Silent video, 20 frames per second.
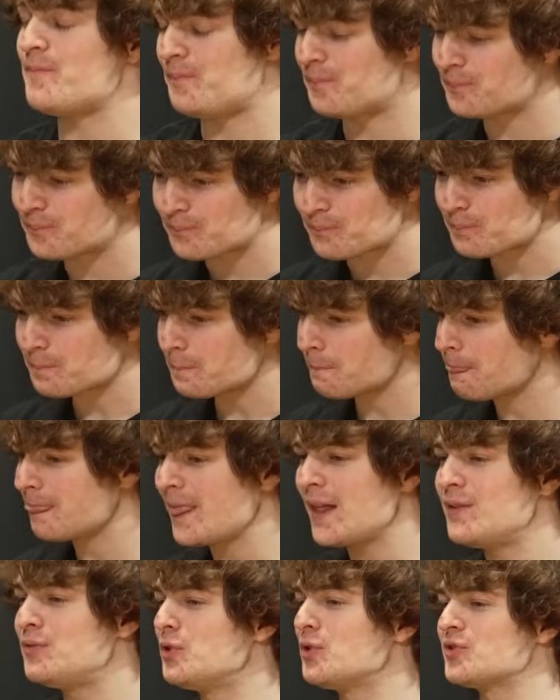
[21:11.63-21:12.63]

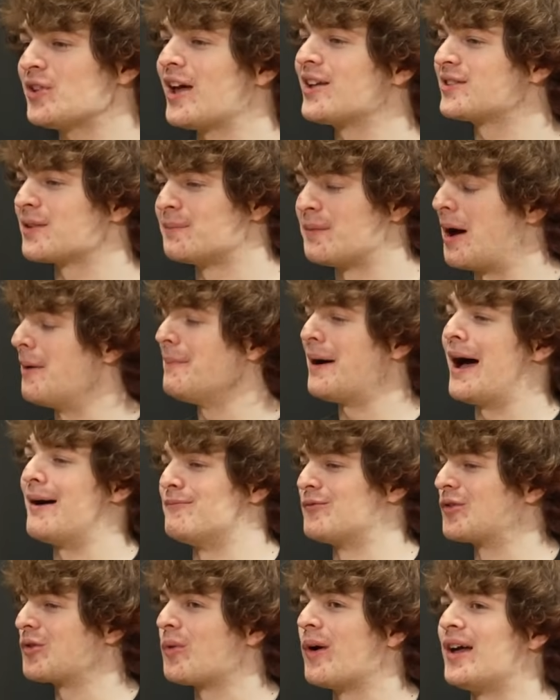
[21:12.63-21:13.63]
we do like some
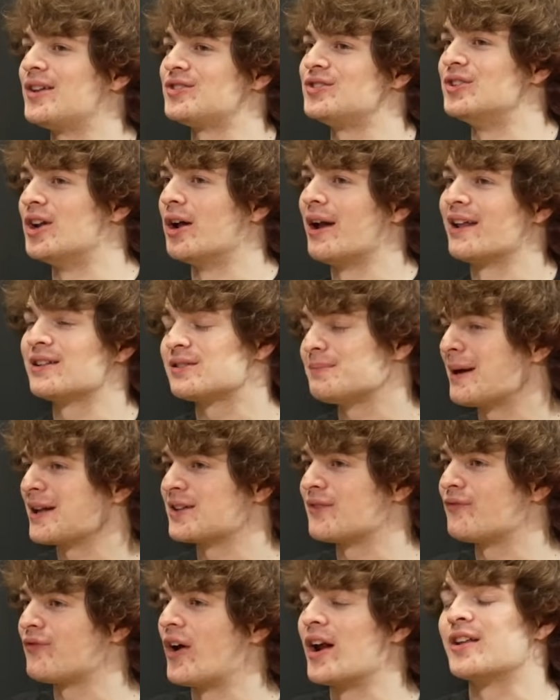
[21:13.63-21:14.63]
unban requests, you know? Let's make
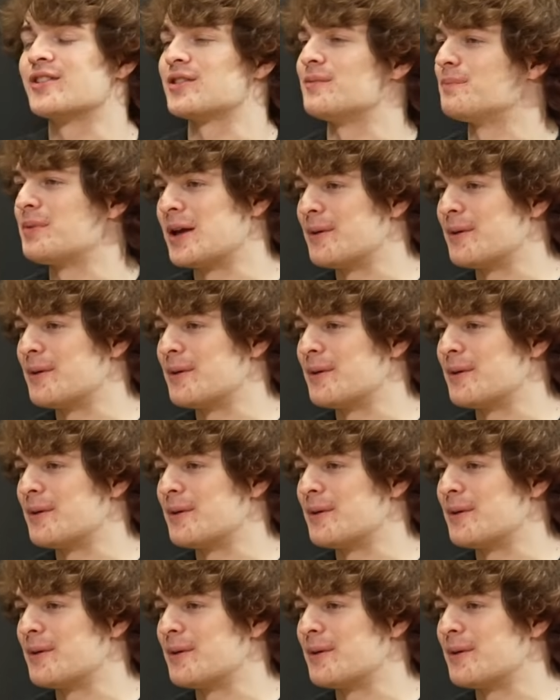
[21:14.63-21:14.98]
some fun of some